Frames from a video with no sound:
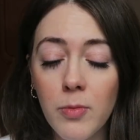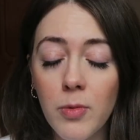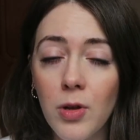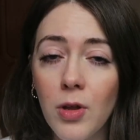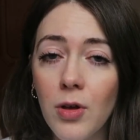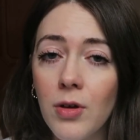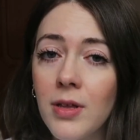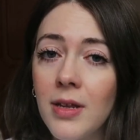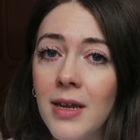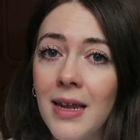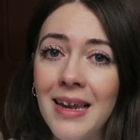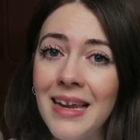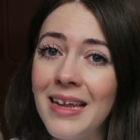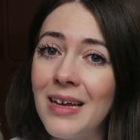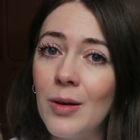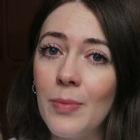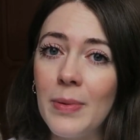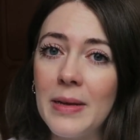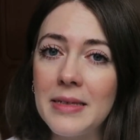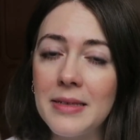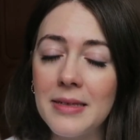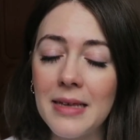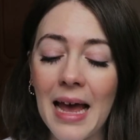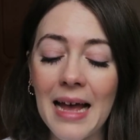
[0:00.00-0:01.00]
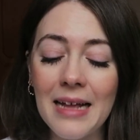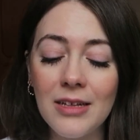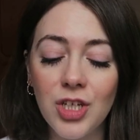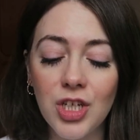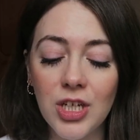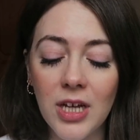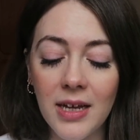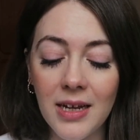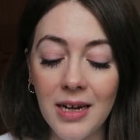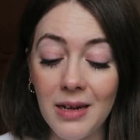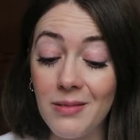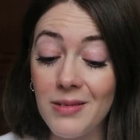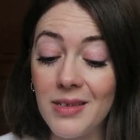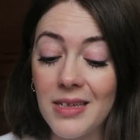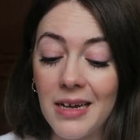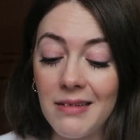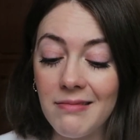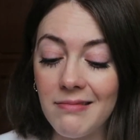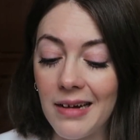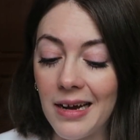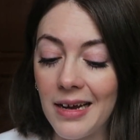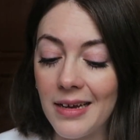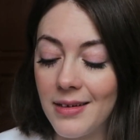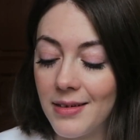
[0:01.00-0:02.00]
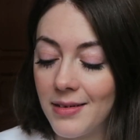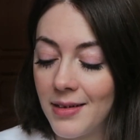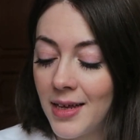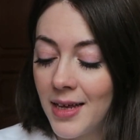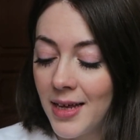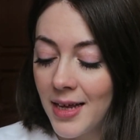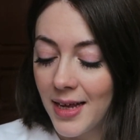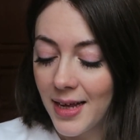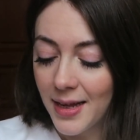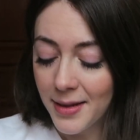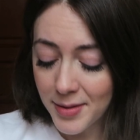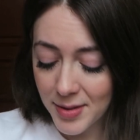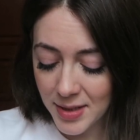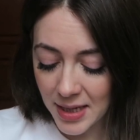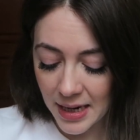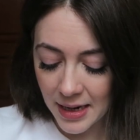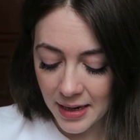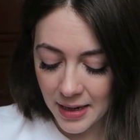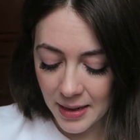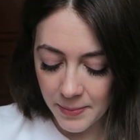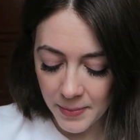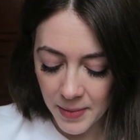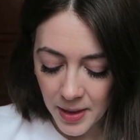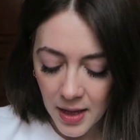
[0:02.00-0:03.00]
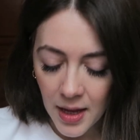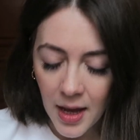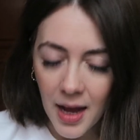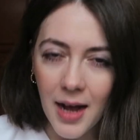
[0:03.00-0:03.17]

were looking a little bit sketchy, and I was like, right, it's time.